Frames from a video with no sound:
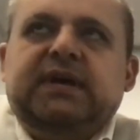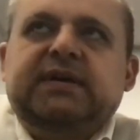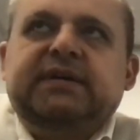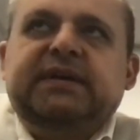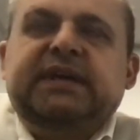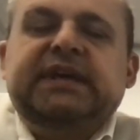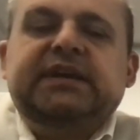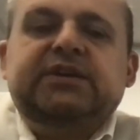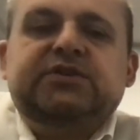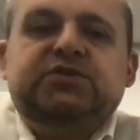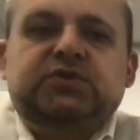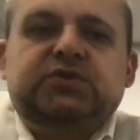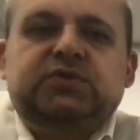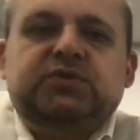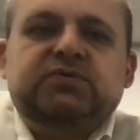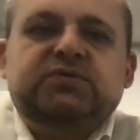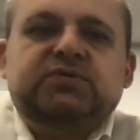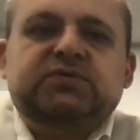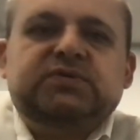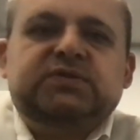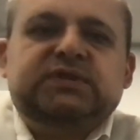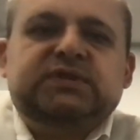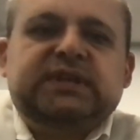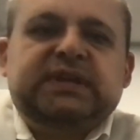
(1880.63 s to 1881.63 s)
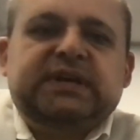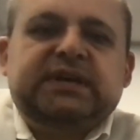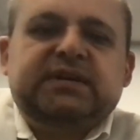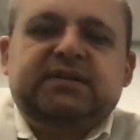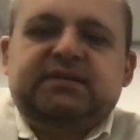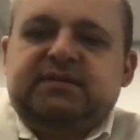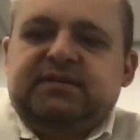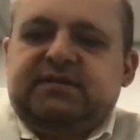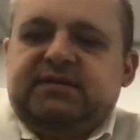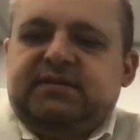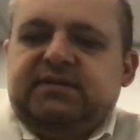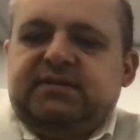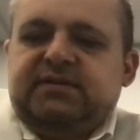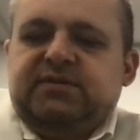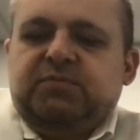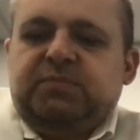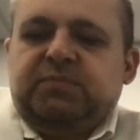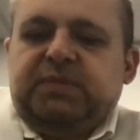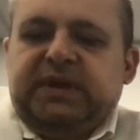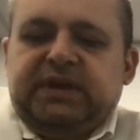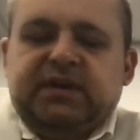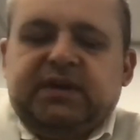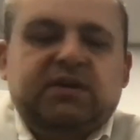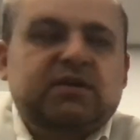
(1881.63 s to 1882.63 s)
uh, issues that
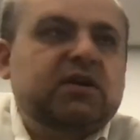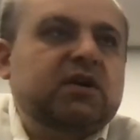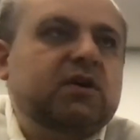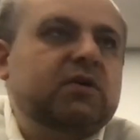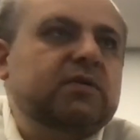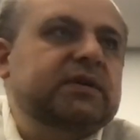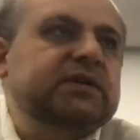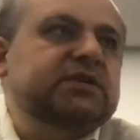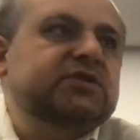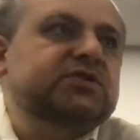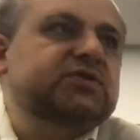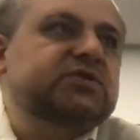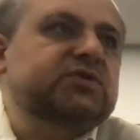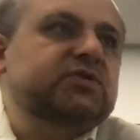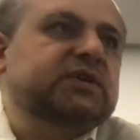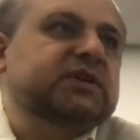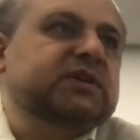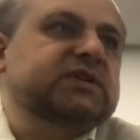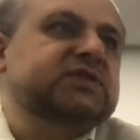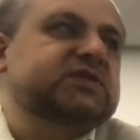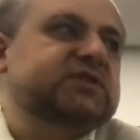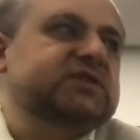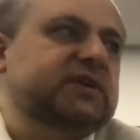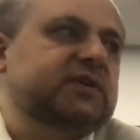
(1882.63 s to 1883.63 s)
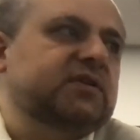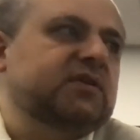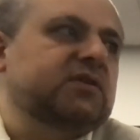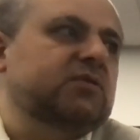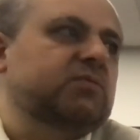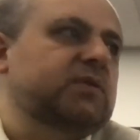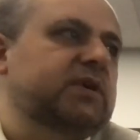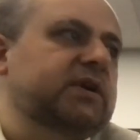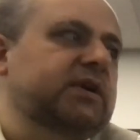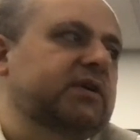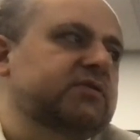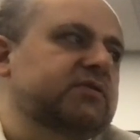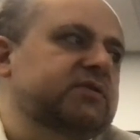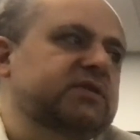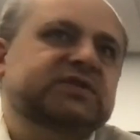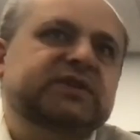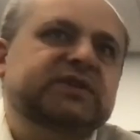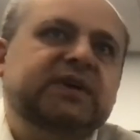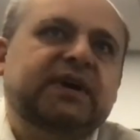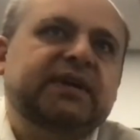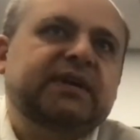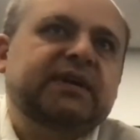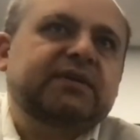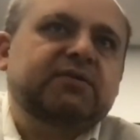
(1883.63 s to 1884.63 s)
you're being encouraged to consider when you're
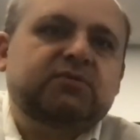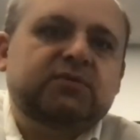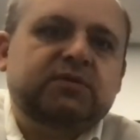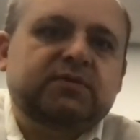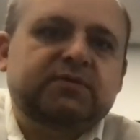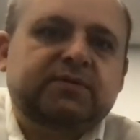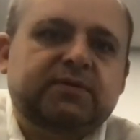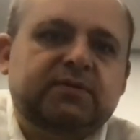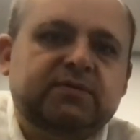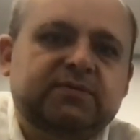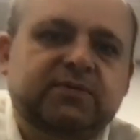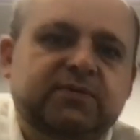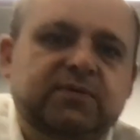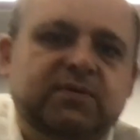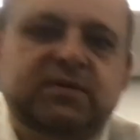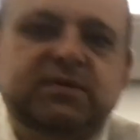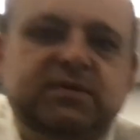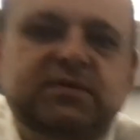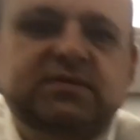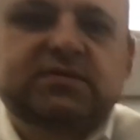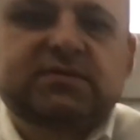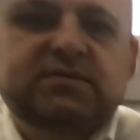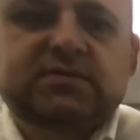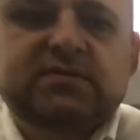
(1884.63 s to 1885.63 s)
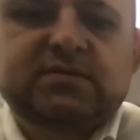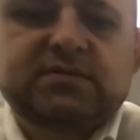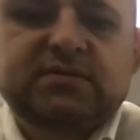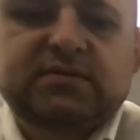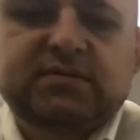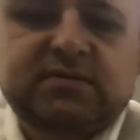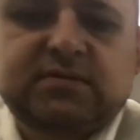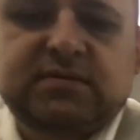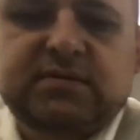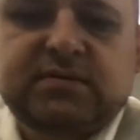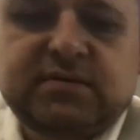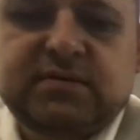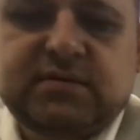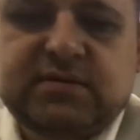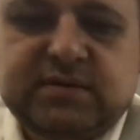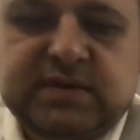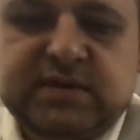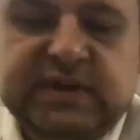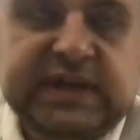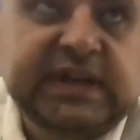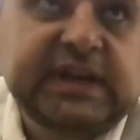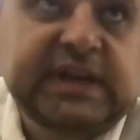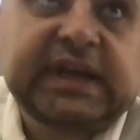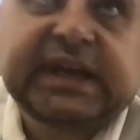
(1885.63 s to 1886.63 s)
deciding who to vote for.
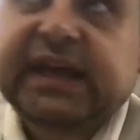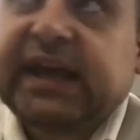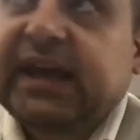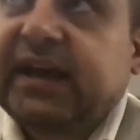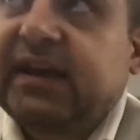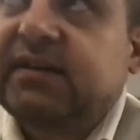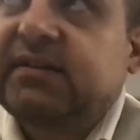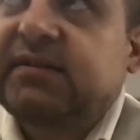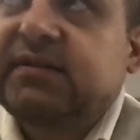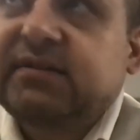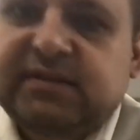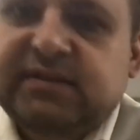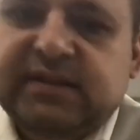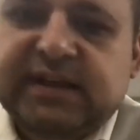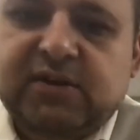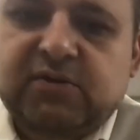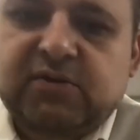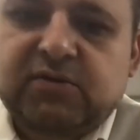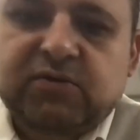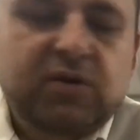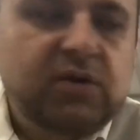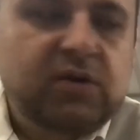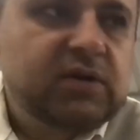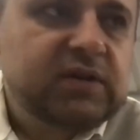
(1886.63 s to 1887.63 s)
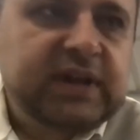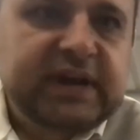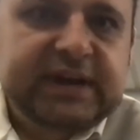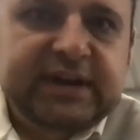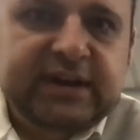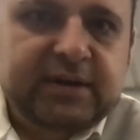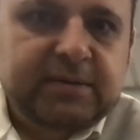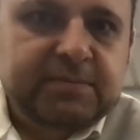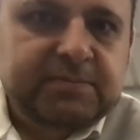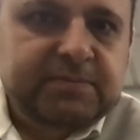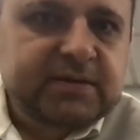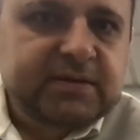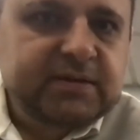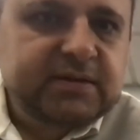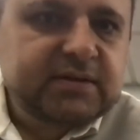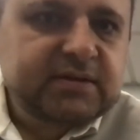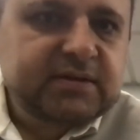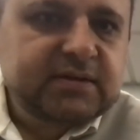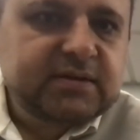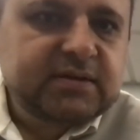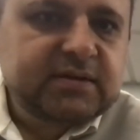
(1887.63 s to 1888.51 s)
And again, they don't all line up.